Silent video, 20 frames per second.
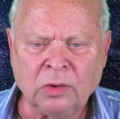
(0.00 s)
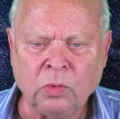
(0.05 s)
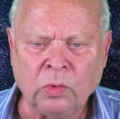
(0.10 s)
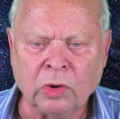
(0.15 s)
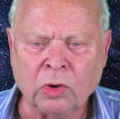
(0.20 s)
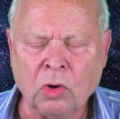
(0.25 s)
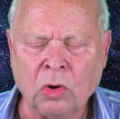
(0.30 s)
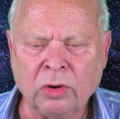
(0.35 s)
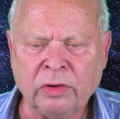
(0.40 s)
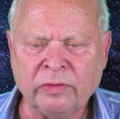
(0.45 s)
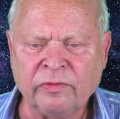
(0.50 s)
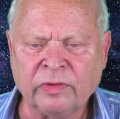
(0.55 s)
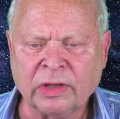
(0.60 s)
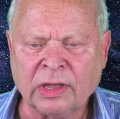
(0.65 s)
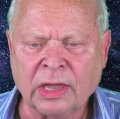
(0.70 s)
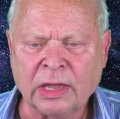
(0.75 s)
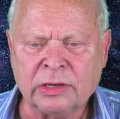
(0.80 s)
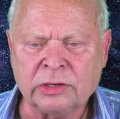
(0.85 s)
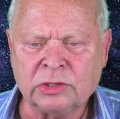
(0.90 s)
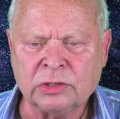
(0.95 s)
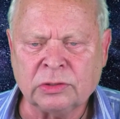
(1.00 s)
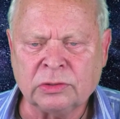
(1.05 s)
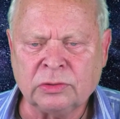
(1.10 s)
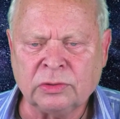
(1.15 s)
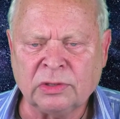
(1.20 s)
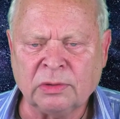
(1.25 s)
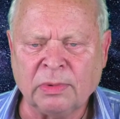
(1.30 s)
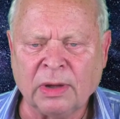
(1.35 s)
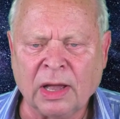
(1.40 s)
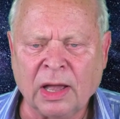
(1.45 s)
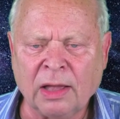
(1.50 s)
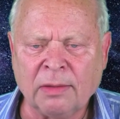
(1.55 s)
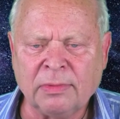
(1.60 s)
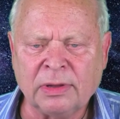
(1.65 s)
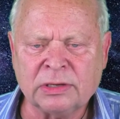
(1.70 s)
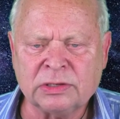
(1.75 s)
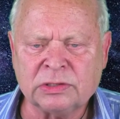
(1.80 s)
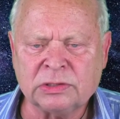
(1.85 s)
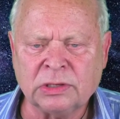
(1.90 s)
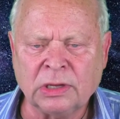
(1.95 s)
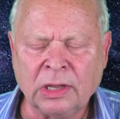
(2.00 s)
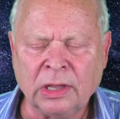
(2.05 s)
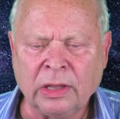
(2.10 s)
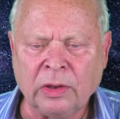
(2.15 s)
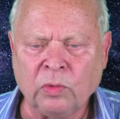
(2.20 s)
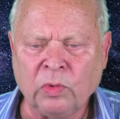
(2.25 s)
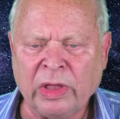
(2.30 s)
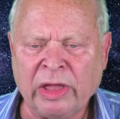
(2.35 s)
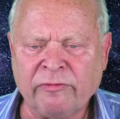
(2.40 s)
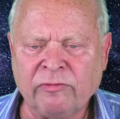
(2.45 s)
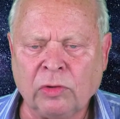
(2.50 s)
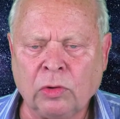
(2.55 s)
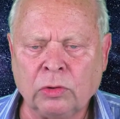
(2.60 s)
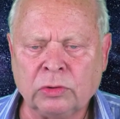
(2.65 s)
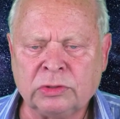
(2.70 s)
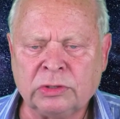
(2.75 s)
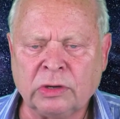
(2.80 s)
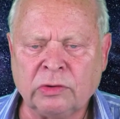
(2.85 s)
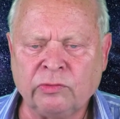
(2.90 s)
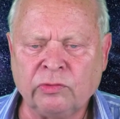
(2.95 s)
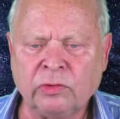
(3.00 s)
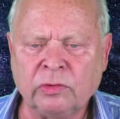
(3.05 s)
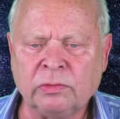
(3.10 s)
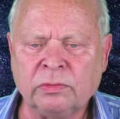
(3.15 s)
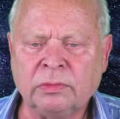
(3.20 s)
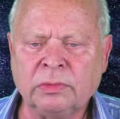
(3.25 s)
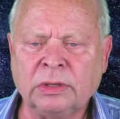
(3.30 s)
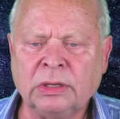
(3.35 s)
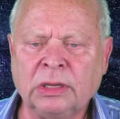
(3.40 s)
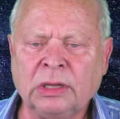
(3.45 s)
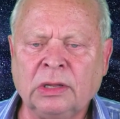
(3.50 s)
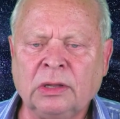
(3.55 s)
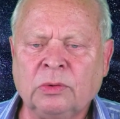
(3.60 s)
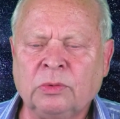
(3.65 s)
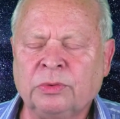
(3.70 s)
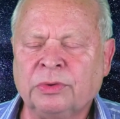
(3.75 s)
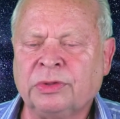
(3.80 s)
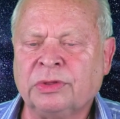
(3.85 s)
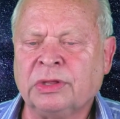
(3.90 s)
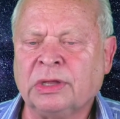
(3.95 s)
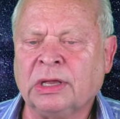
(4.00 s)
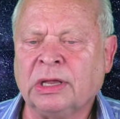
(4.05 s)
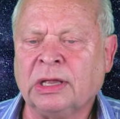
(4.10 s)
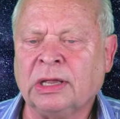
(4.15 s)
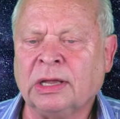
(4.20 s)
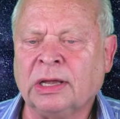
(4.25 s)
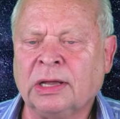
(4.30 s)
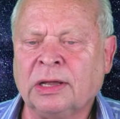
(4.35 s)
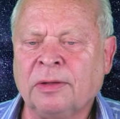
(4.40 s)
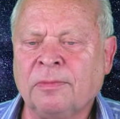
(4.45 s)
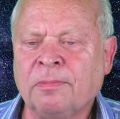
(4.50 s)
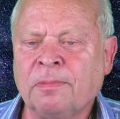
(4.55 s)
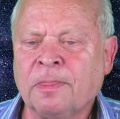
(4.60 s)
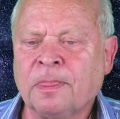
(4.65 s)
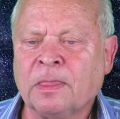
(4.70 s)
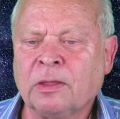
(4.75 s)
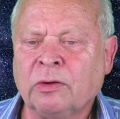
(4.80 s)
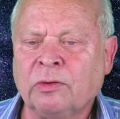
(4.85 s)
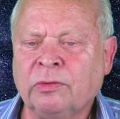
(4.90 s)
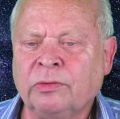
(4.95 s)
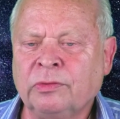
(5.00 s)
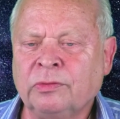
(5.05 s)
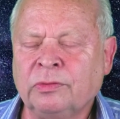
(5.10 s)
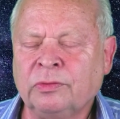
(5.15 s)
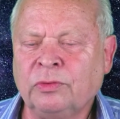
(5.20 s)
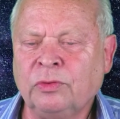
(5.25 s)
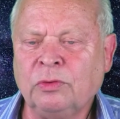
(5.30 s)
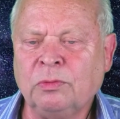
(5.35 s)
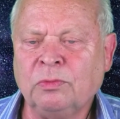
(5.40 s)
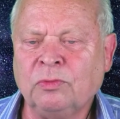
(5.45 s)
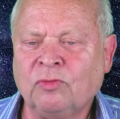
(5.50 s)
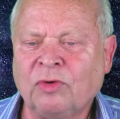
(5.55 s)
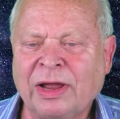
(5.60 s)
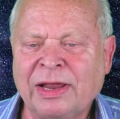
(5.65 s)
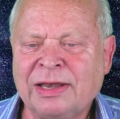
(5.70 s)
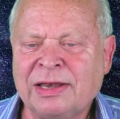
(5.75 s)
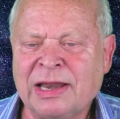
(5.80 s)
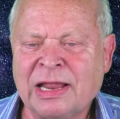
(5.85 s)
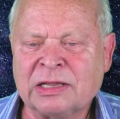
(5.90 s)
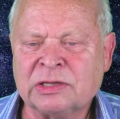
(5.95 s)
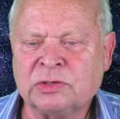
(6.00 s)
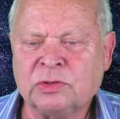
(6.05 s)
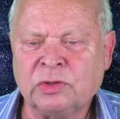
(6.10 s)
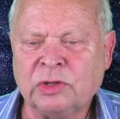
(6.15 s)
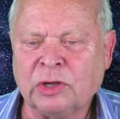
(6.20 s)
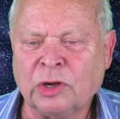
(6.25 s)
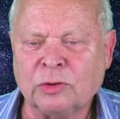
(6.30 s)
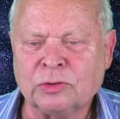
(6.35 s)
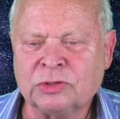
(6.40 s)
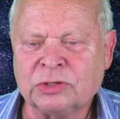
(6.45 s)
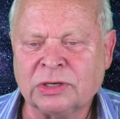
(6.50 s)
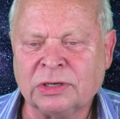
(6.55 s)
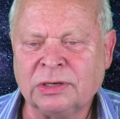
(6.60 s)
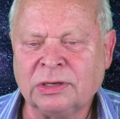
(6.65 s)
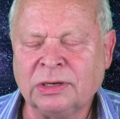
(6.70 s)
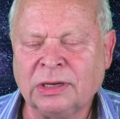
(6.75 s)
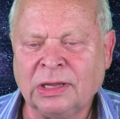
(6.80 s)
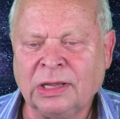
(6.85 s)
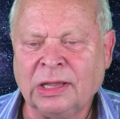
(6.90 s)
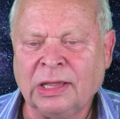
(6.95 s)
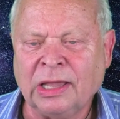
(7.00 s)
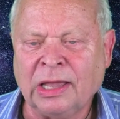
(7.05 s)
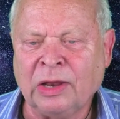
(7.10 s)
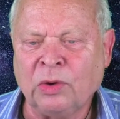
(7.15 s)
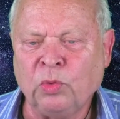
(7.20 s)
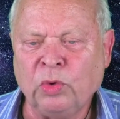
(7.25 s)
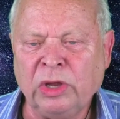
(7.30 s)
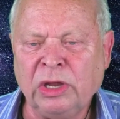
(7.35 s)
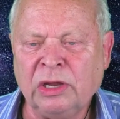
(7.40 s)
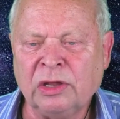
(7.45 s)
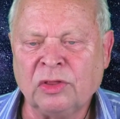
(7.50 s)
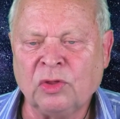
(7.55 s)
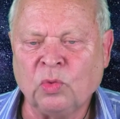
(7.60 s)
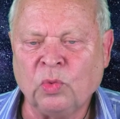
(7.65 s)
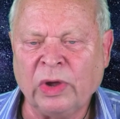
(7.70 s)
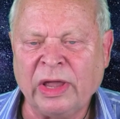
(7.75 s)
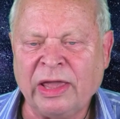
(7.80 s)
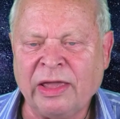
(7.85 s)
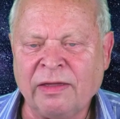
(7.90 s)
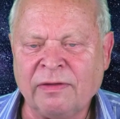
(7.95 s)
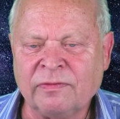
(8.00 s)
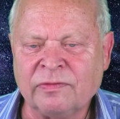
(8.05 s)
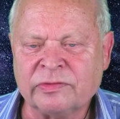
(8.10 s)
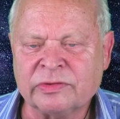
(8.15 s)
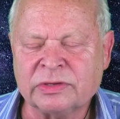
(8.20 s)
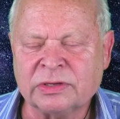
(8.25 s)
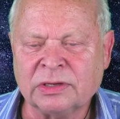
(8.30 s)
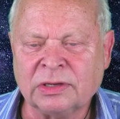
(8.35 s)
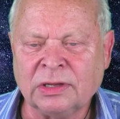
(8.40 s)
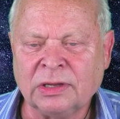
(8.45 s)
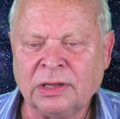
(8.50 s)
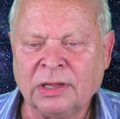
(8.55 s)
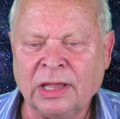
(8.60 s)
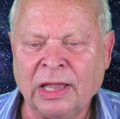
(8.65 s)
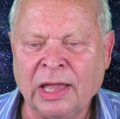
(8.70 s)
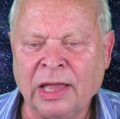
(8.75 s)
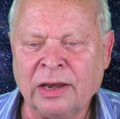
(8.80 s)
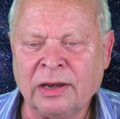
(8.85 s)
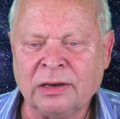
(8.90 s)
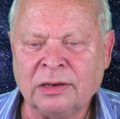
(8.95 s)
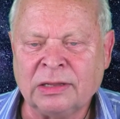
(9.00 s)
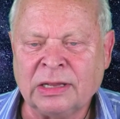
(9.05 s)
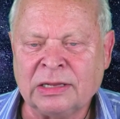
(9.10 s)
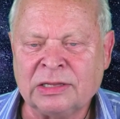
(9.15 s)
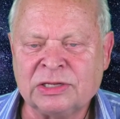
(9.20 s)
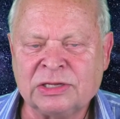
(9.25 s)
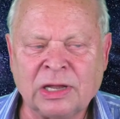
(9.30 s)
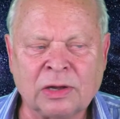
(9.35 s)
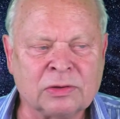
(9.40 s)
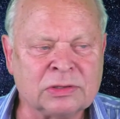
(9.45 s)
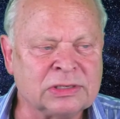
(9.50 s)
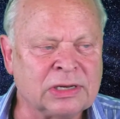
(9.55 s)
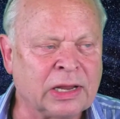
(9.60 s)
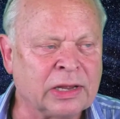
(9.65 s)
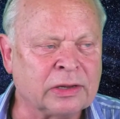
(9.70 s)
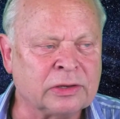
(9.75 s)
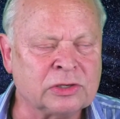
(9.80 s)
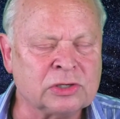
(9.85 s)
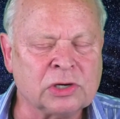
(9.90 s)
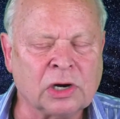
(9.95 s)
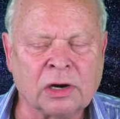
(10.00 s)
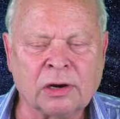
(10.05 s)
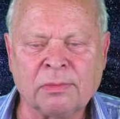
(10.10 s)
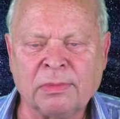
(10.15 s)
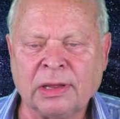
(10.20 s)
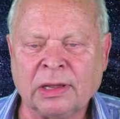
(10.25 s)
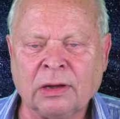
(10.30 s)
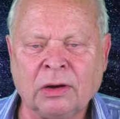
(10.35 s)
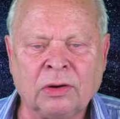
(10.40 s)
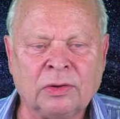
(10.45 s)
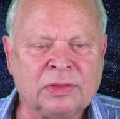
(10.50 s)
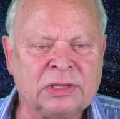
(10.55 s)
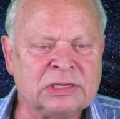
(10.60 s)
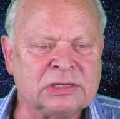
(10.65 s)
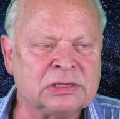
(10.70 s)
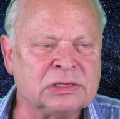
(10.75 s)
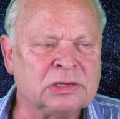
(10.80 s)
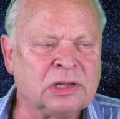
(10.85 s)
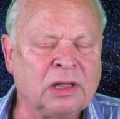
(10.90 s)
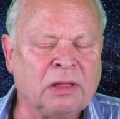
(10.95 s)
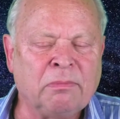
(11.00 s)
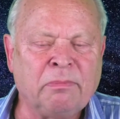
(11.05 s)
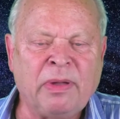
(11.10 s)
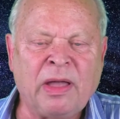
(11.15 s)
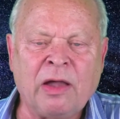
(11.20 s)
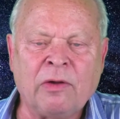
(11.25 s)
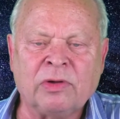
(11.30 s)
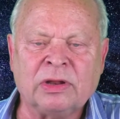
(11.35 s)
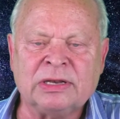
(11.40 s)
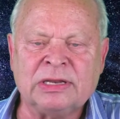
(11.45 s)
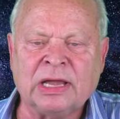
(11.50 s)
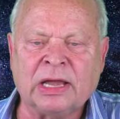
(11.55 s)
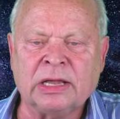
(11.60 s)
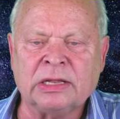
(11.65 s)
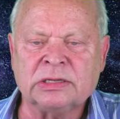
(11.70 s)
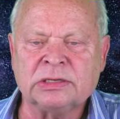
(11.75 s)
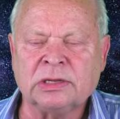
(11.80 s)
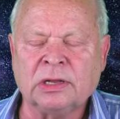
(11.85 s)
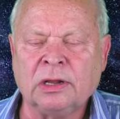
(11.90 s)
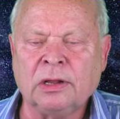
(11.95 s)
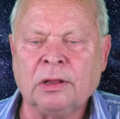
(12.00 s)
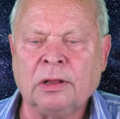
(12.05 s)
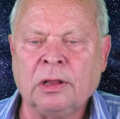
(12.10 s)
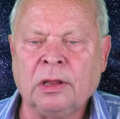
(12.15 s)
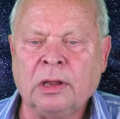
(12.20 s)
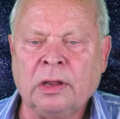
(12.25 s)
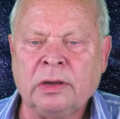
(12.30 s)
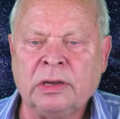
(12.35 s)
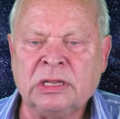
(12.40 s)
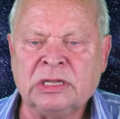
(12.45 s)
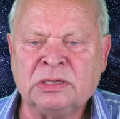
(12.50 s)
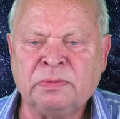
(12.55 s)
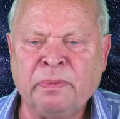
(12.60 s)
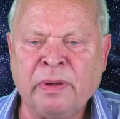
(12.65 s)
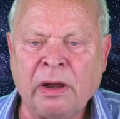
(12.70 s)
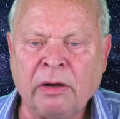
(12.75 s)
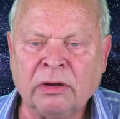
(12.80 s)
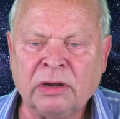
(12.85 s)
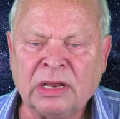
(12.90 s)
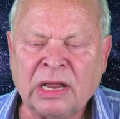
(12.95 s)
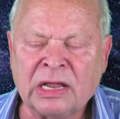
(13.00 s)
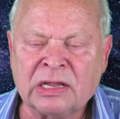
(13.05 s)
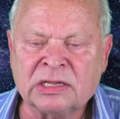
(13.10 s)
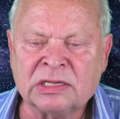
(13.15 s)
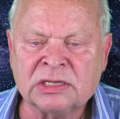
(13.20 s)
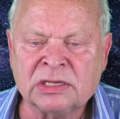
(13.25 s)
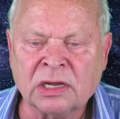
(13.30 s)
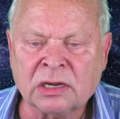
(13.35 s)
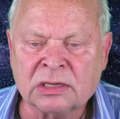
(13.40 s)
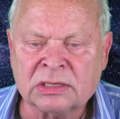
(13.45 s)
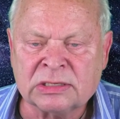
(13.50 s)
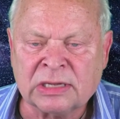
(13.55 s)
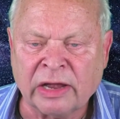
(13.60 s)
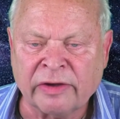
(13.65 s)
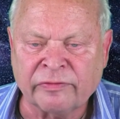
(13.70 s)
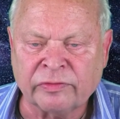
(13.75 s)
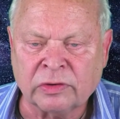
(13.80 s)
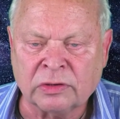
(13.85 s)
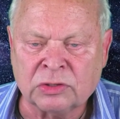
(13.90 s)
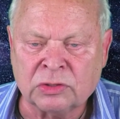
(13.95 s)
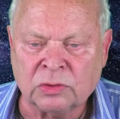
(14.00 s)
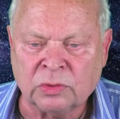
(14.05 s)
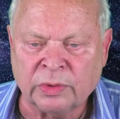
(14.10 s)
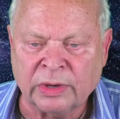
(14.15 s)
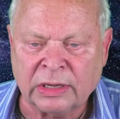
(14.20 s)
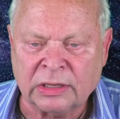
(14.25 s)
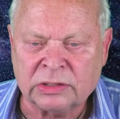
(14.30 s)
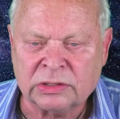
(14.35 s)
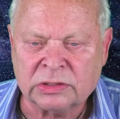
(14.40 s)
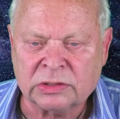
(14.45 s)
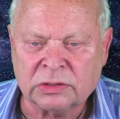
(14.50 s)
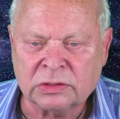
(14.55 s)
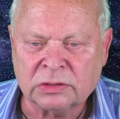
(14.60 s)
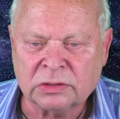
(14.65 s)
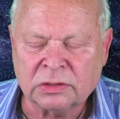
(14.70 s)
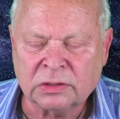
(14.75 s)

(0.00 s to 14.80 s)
We go on a vacation to the Bahamas, and we have a hotel room with a room right next to the ocean, and we hear the waves, and it sounds like charming, or this is paradise. This paradise sucks after 2 weeks.